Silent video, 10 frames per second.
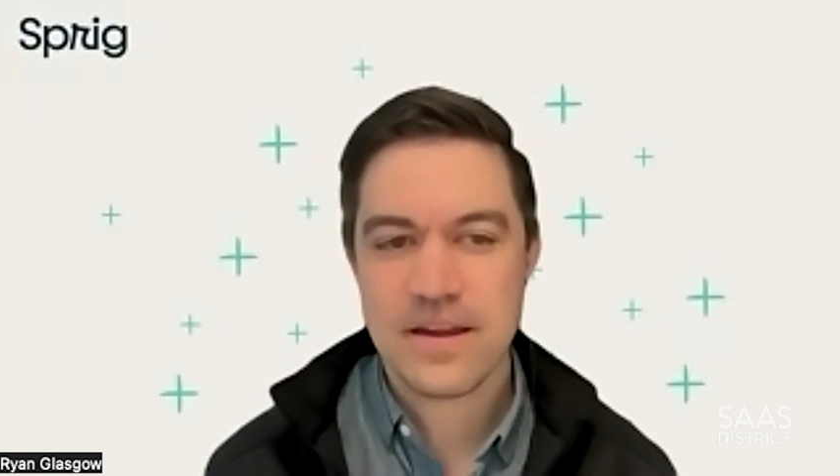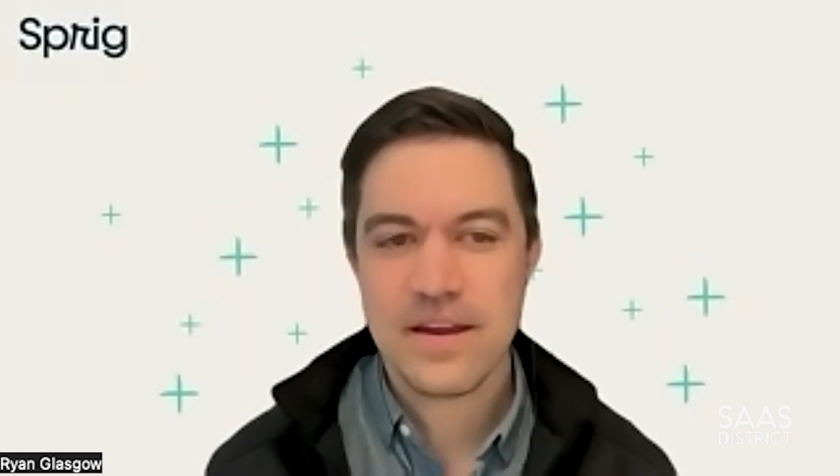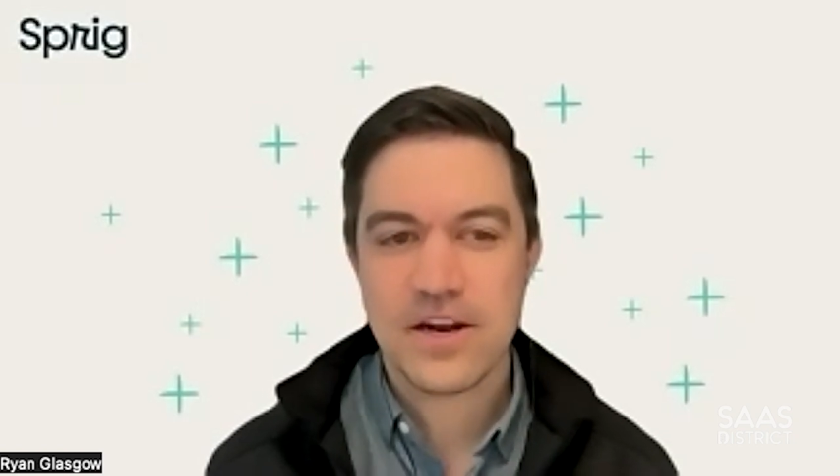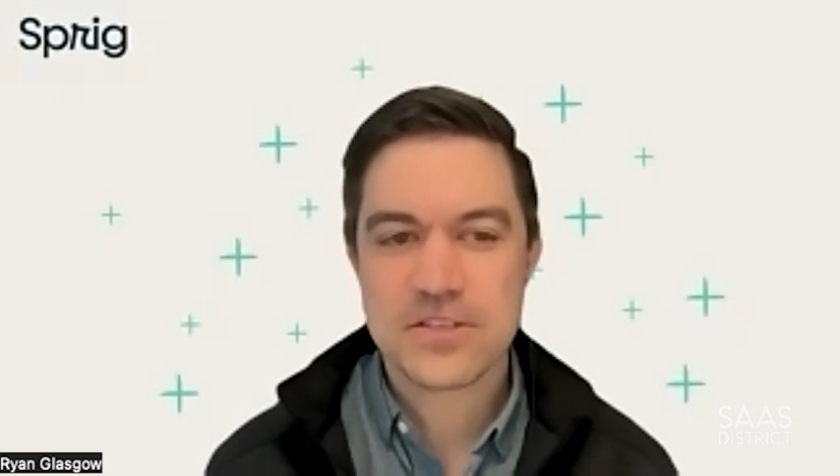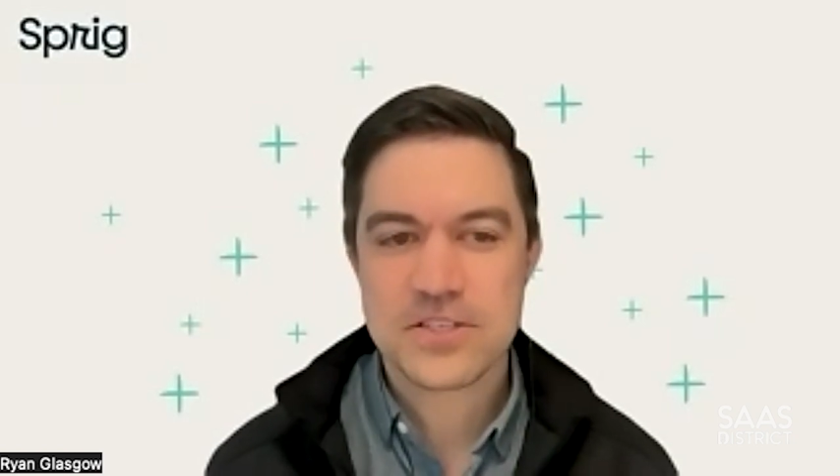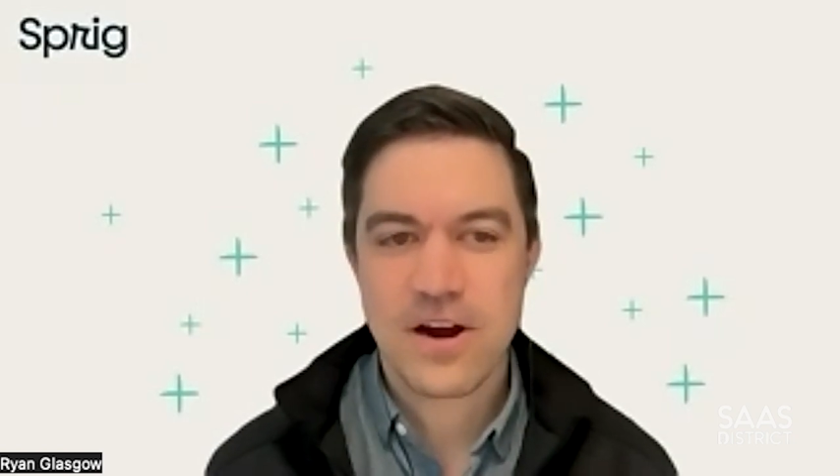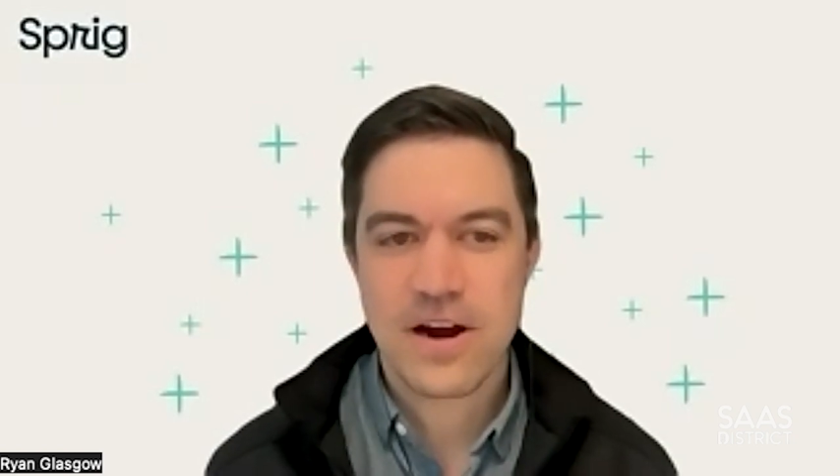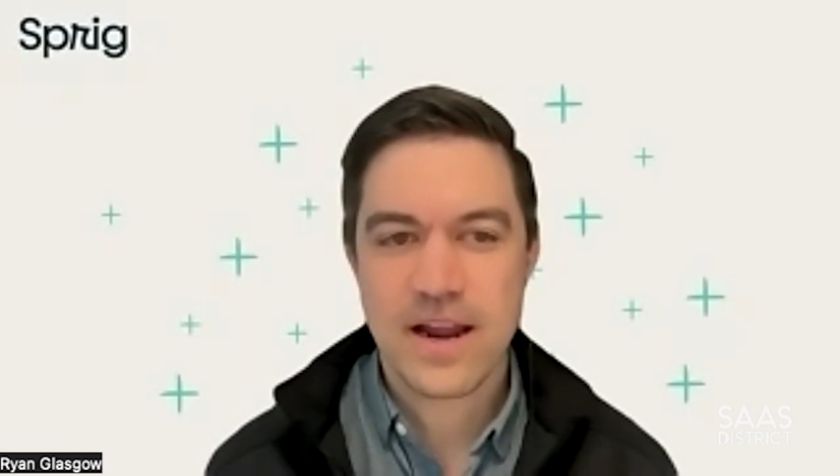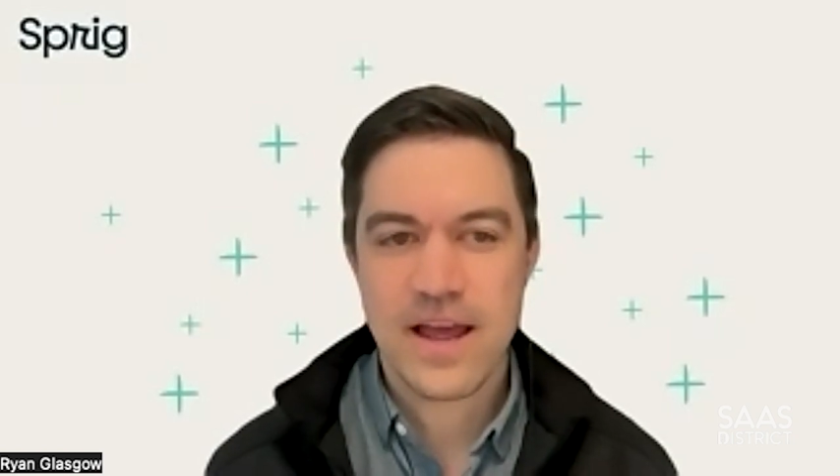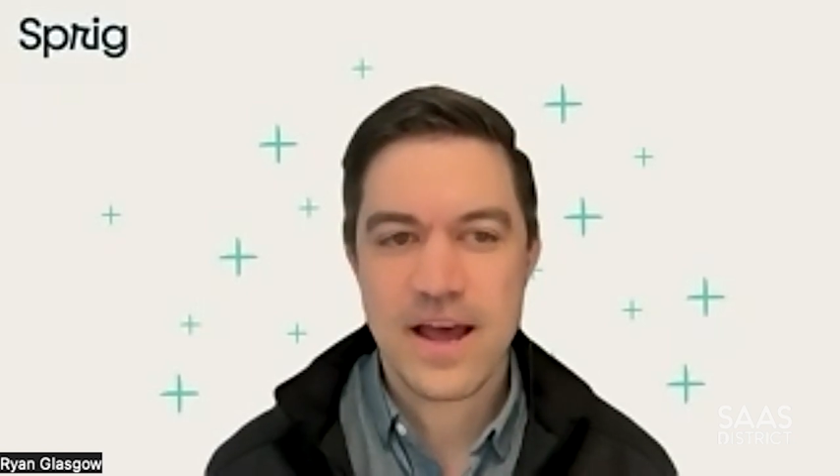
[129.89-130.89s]
you know,
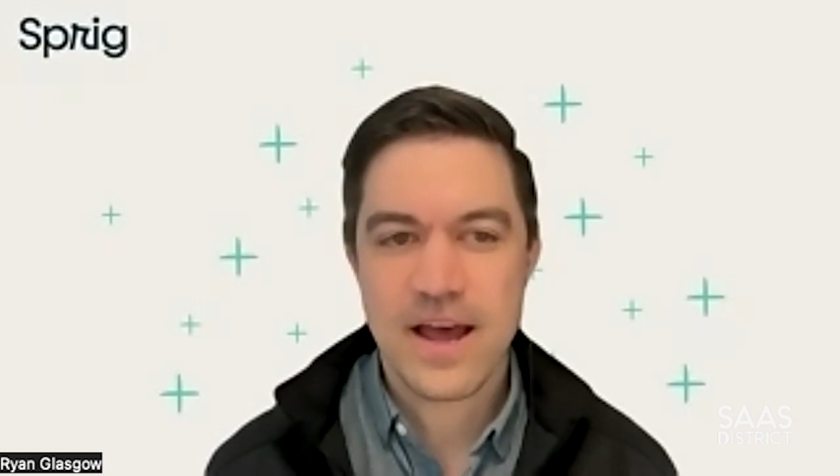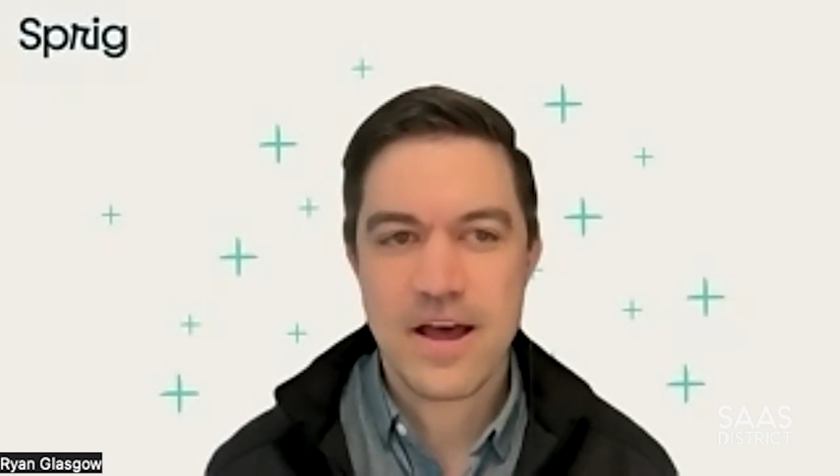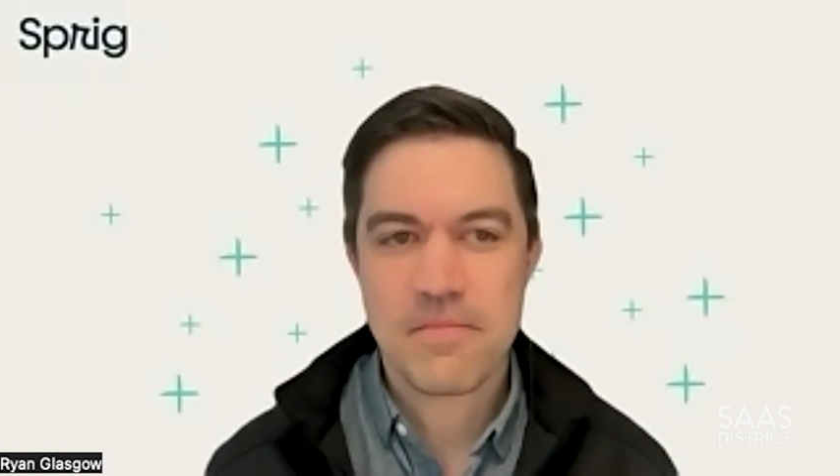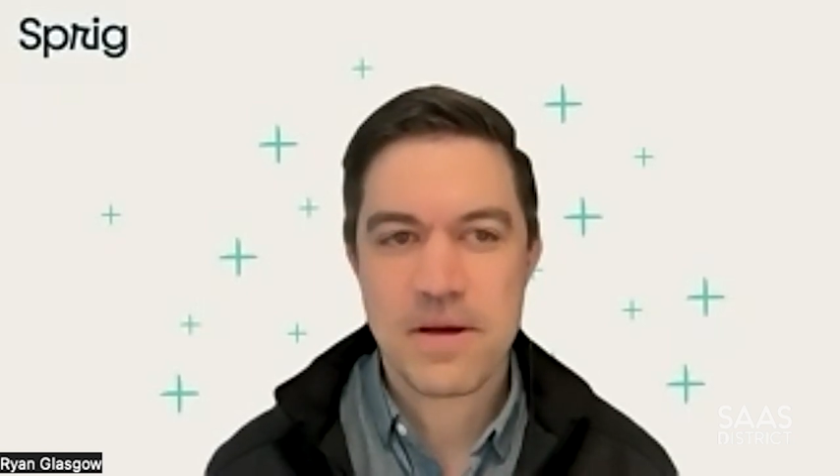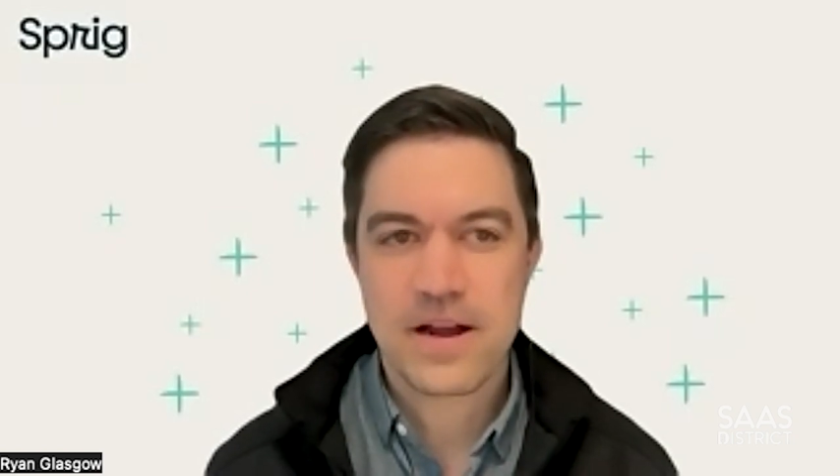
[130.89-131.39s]
start um,